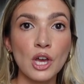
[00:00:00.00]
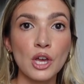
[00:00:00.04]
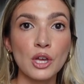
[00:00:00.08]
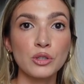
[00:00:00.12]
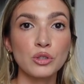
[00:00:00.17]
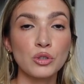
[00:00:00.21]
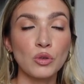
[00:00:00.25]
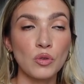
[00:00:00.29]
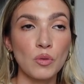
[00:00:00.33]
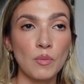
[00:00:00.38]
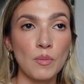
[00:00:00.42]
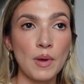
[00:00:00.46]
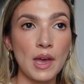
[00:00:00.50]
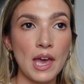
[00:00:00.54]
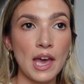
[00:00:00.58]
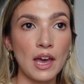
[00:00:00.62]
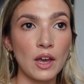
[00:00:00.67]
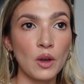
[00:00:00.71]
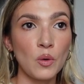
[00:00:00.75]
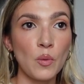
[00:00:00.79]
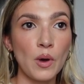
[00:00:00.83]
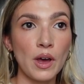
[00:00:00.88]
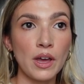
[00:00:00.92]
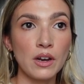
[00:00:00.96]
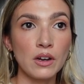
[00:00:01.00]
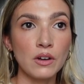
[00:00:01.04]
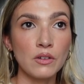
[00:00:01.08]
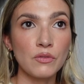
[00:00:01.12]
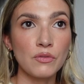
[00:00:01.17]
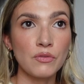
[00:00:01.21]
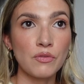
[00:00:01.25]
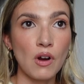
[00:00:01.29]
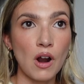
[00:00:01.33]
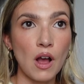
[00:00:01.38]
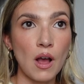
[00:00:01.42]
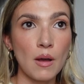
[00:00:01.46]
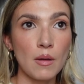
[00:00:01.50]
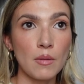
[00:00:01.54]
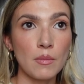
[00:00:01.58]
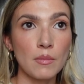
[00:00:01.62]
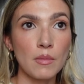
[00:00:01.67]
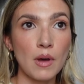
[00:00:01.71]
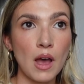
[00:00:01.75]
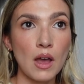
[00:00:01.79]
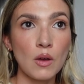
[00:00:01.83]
So the bag went from,